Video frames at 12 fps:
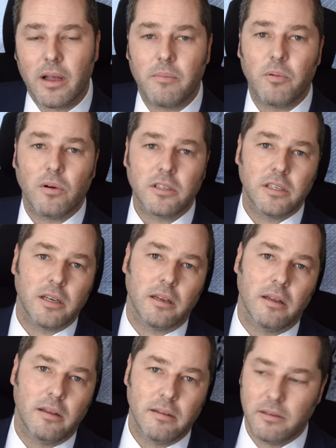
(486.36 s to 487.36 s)
up
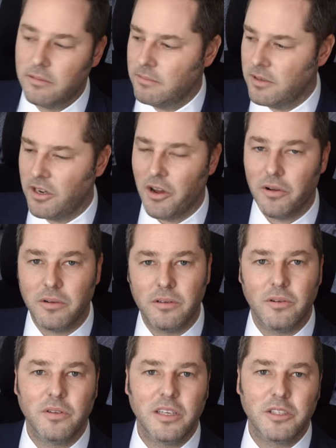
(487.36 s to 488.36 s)
watching, you know,
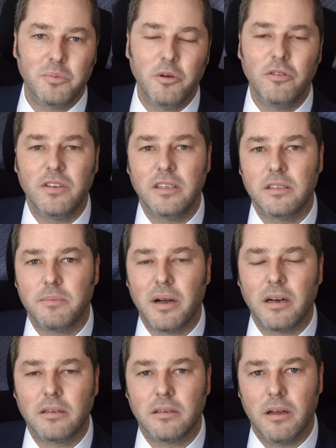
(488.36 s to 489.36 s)
all these movies
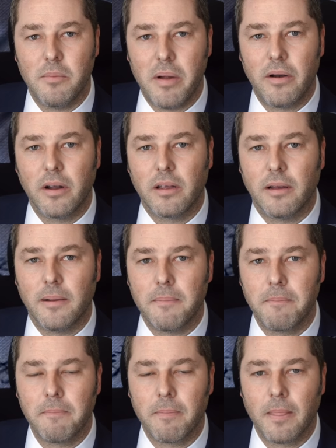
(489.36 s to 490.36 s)
about America...
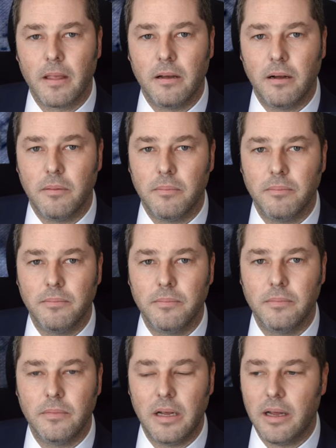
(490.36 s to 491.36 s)

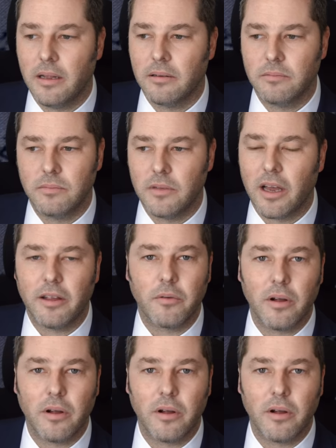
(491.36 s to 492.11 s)
and Knight